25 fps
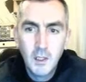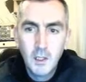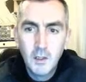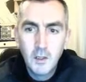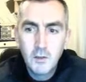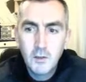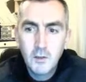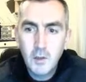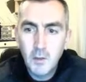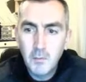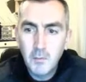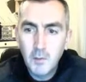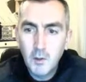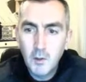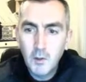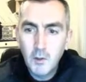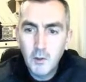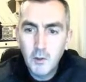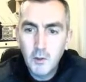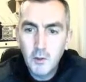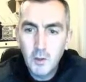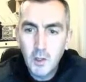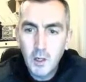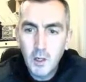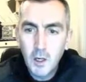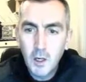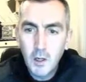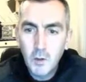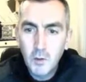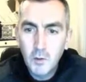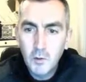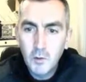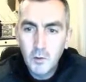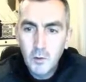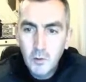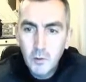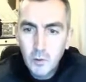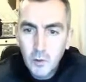So I'm not sure how
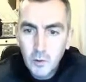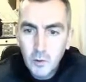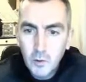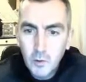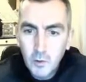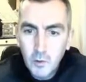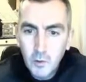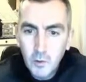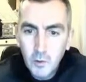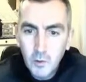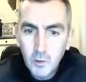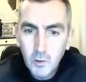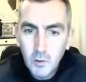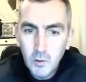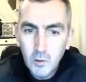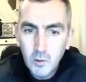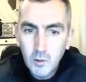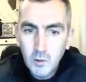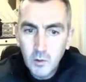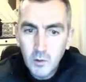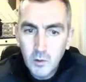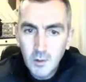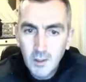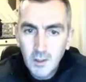to